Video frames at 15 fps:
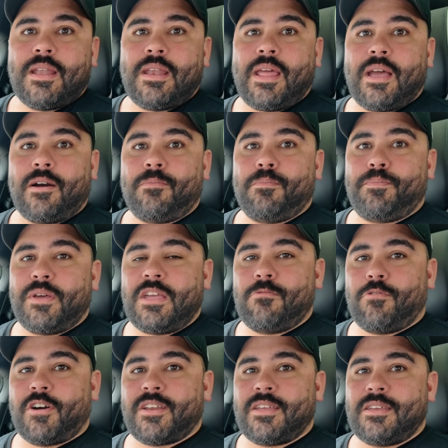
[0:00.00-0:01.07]
Now,
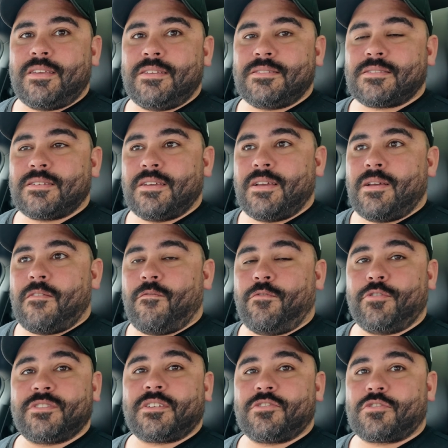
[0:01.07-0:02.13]
BYD's
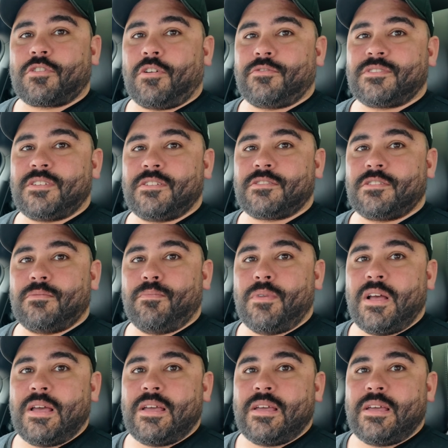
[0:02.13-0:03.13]
voice control system